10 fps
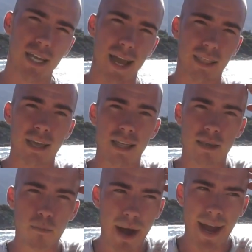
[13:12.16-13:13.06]
side,
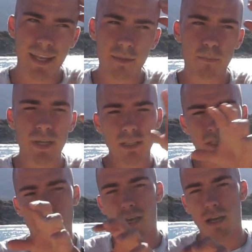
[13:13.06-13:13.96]
the mind
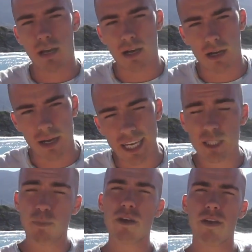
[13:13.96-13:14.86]
builds the
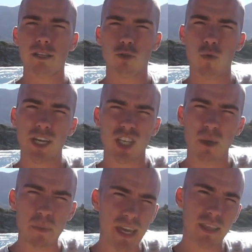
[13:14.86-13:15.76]
experience to
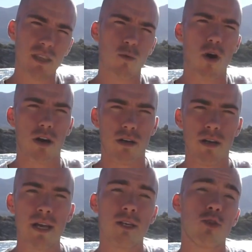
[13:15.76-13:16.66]
actually being in the water.
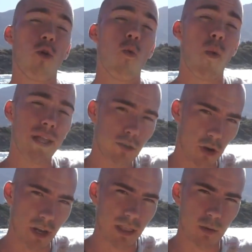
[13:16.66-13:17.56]
So when
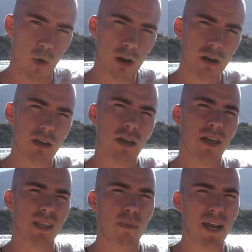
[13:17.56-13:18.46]
you're in the water,
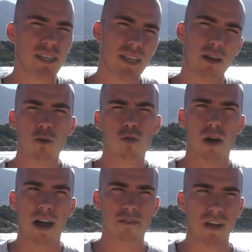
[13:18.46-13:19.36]
the body is like, oh,
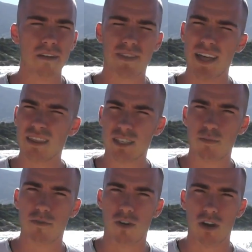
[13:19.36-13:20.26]
I've done this
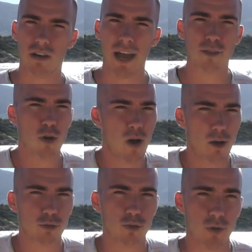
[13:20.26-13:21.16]
before. I know
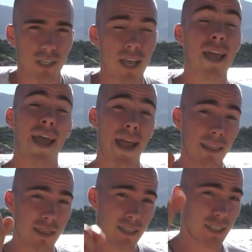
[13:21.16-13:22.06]
how to do it.
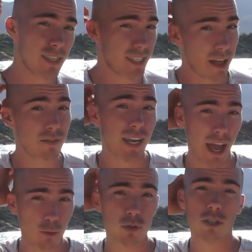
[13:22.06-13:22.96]
And this is the stuff that
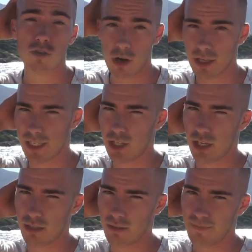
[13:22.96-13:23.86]
I would strongly
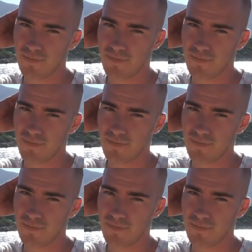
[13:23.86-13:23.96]
suggest.